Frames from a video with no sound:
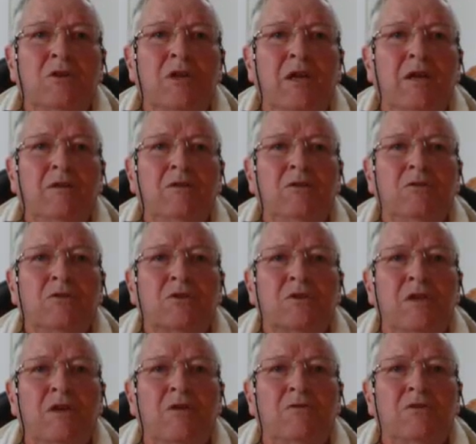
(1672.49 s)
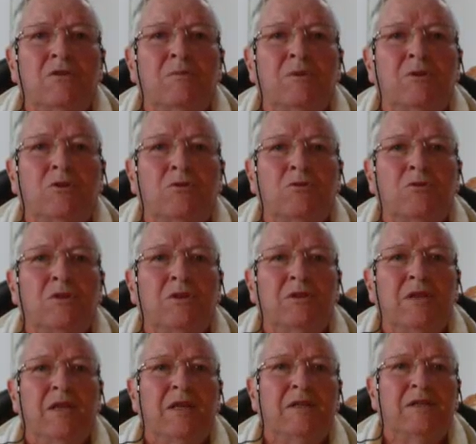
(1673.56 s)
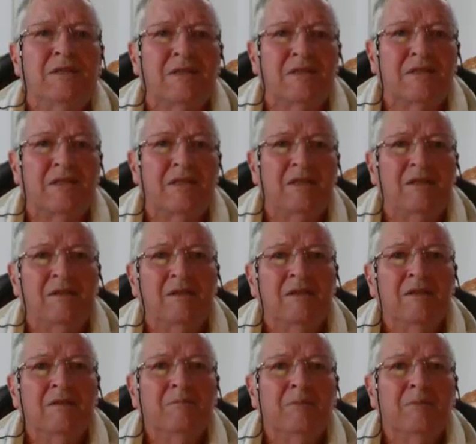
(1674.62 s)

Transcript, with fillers: count yourselves to be truly dead to sin,